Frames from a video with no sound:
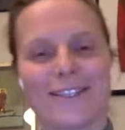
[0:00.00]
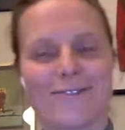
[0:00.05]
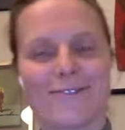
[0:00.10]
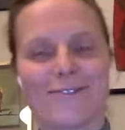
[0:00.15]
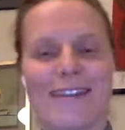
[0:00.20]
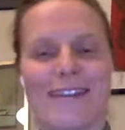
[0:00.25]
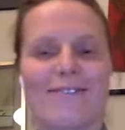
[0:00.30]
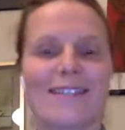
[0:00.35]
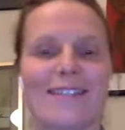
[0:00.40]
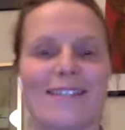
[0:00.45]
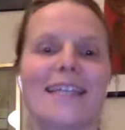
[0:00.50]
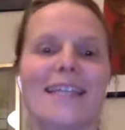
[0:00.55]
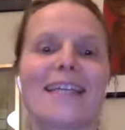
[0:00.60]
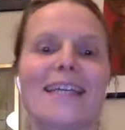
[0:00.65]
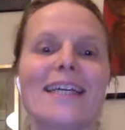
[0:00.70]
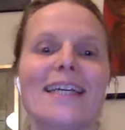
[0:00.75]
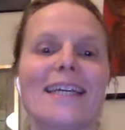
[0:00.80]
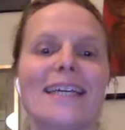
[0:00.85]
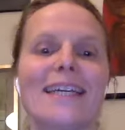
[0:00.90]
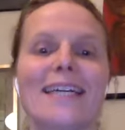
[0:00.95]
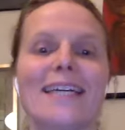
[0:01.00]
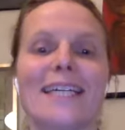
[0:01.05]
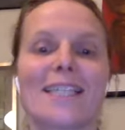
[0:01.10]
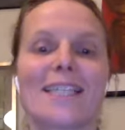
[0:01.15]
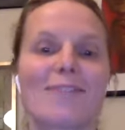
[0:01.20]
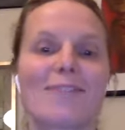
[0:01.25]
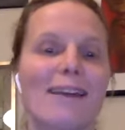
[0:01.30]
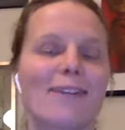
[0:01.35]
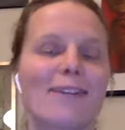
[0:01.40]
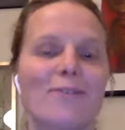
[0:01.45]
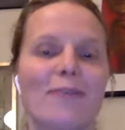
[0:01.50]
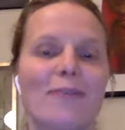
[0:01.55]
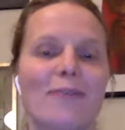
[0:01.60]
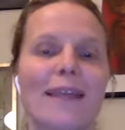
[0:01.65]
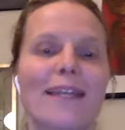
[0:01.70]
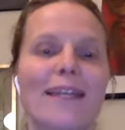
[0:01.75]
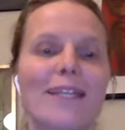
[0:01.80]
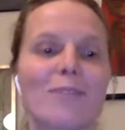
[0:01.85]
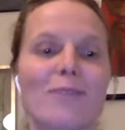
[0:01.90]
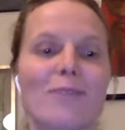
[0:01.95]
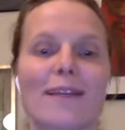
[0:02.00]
and everything, try to manage.